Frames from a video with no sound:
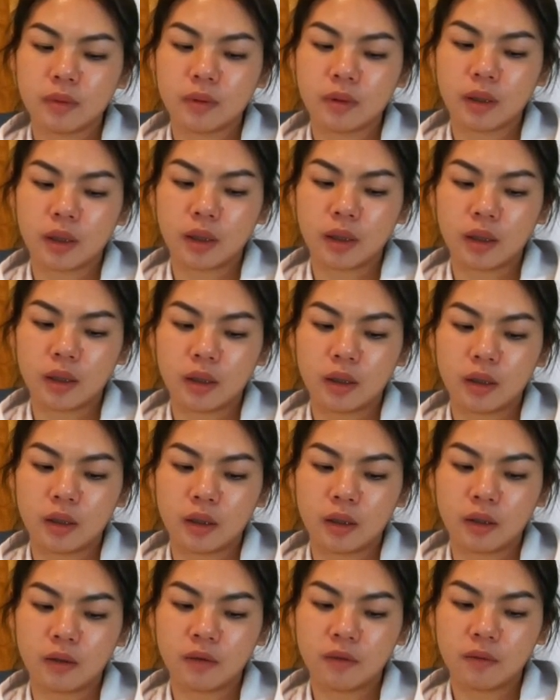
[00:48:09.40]
And
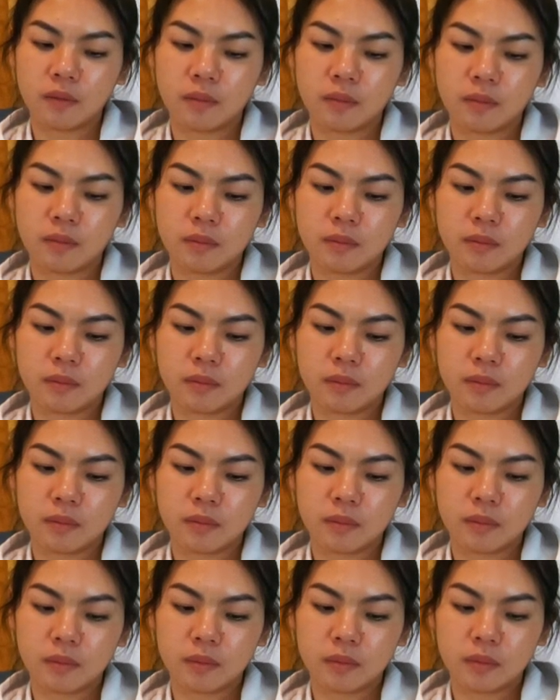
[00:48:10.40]
if
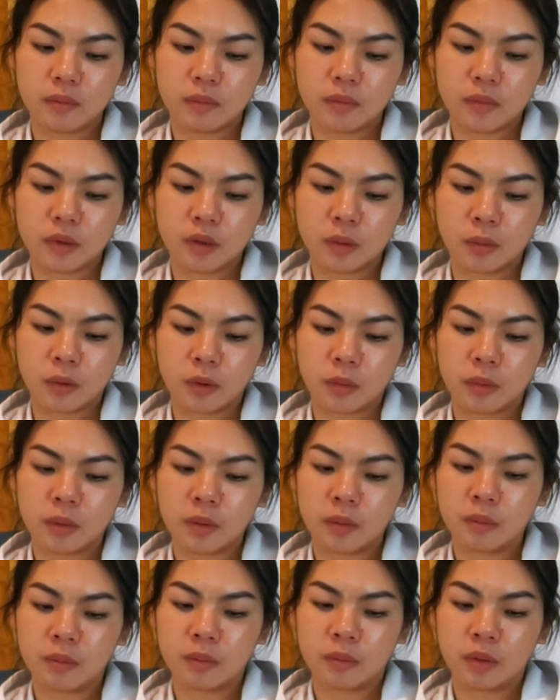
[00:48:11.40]
the
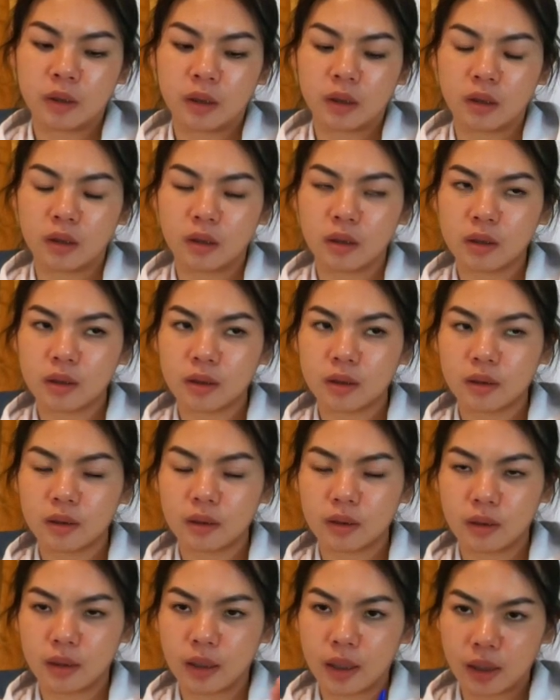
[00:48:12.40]
problem because
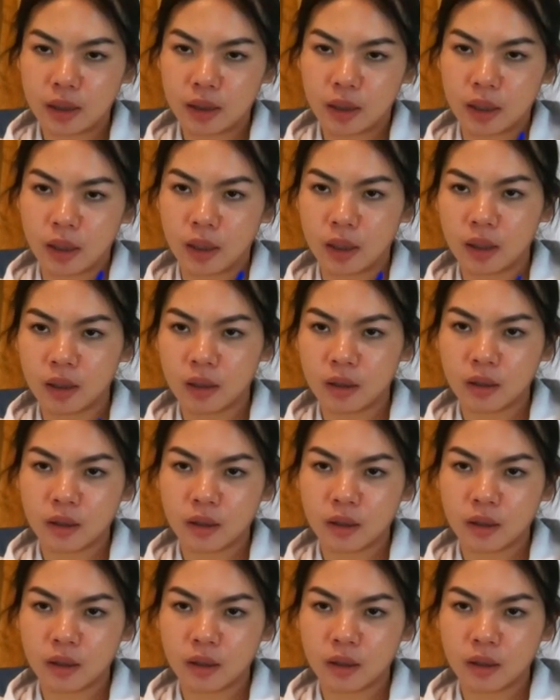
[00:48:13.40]
that guy,